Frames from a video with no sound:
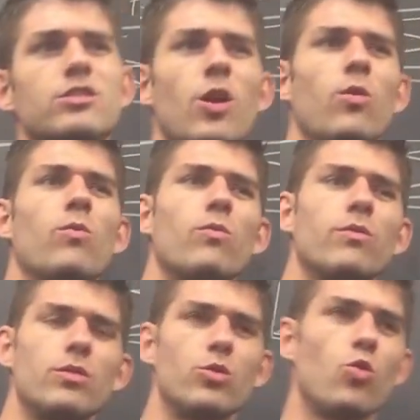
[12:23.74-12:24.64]
don't
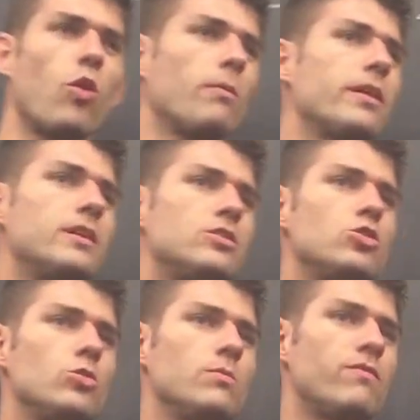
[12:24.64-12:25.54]
normally
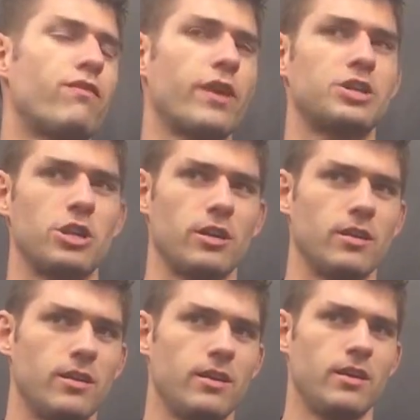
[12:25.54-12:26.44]
assume
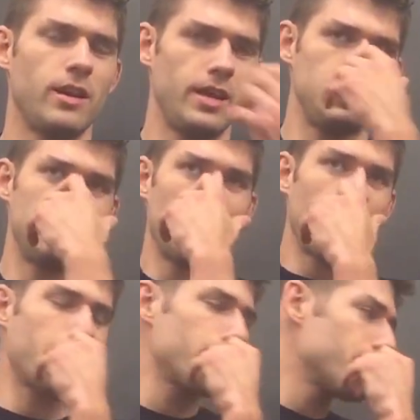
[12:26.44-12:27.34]
friction is there.